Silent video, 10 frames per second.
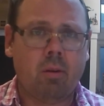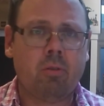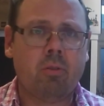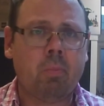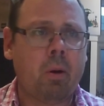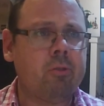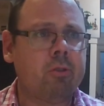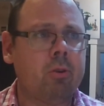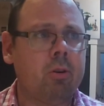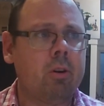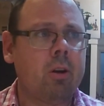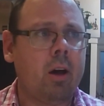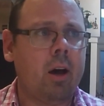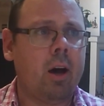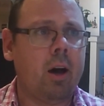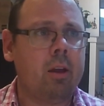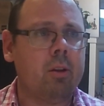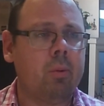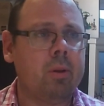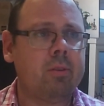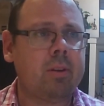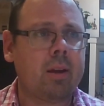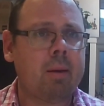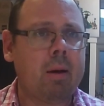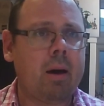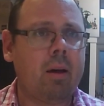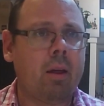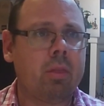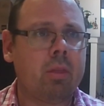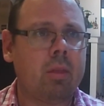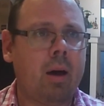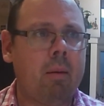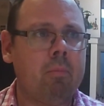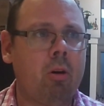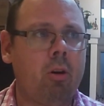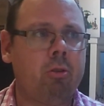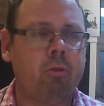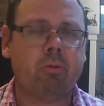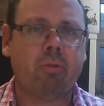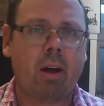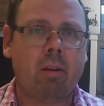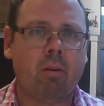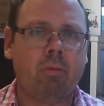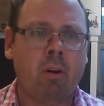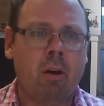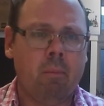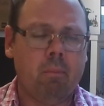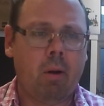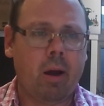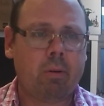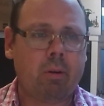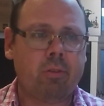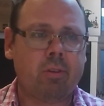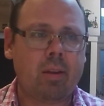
terms of the buzz score, uh, you know, when this set came out, I am not a huge fan of Minecraft